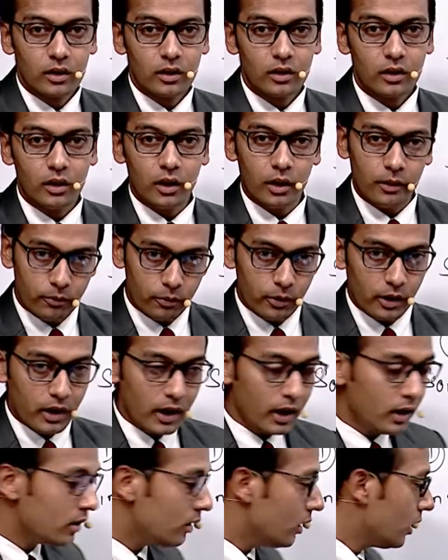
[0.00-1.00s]
If we
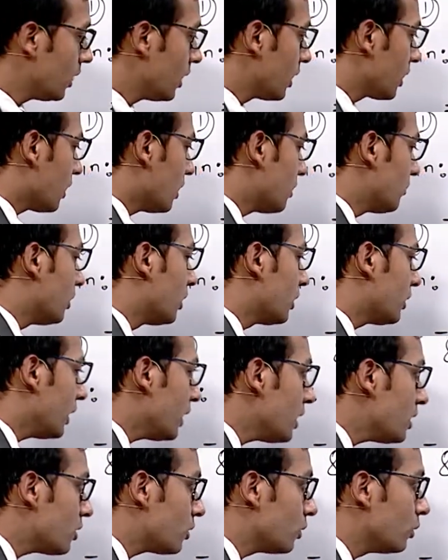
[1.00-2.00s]
can convert
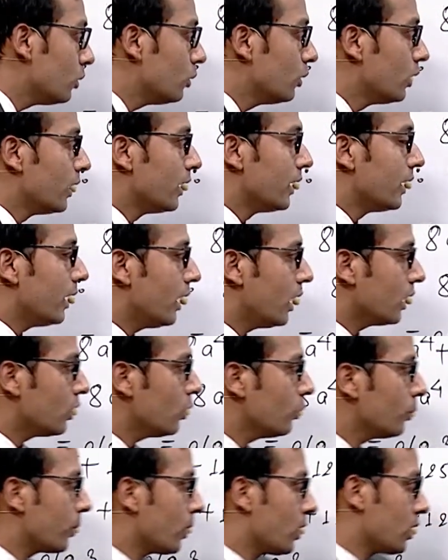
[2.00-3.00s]
into a cube
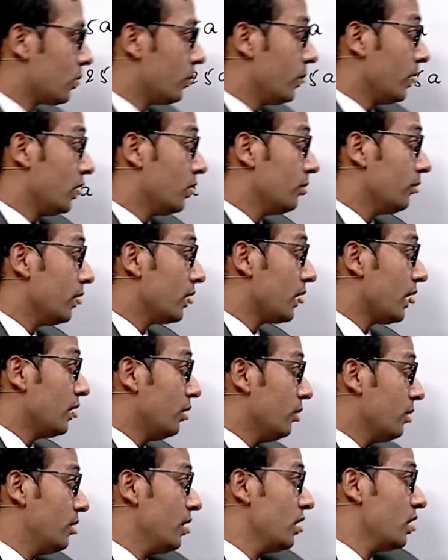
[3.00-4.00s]
plus b cube, we can
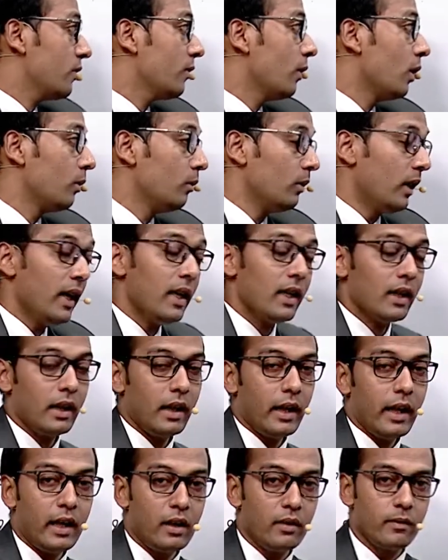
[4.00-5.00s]
use this formula
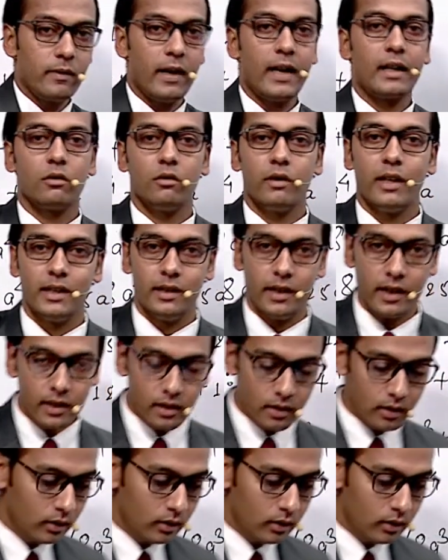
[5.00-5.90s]
and factorize this.